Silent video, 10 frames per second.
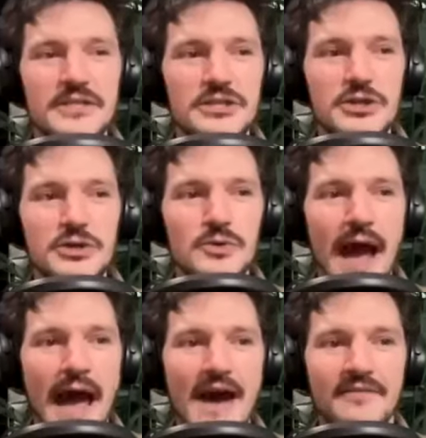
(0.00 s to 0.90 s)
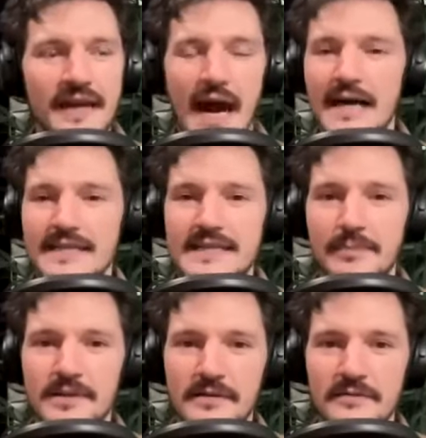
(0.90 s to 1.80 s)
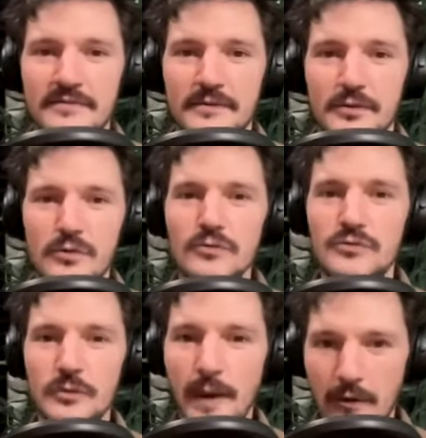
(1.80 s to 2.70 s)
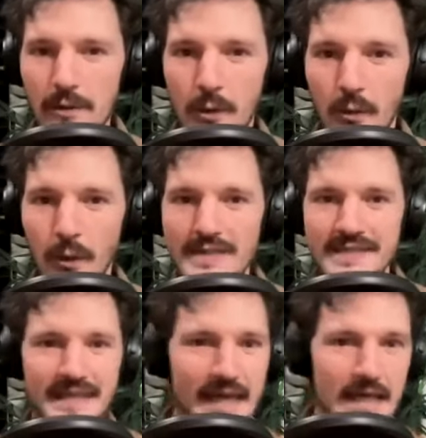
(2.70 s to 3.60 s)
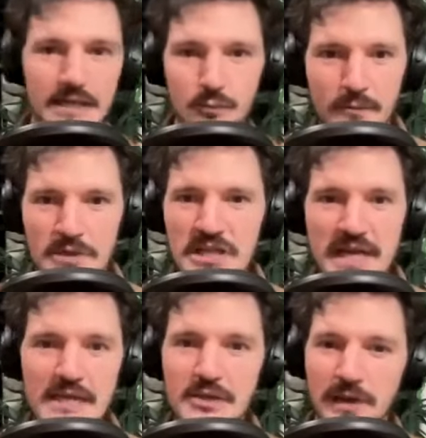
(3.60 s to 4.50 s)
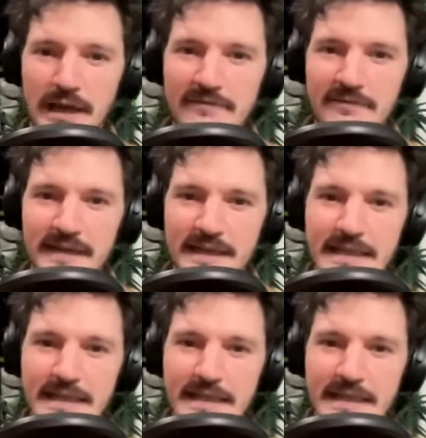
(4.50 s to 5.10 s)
did you have a concept of who Drew Barrymore was? Like, was she in your life?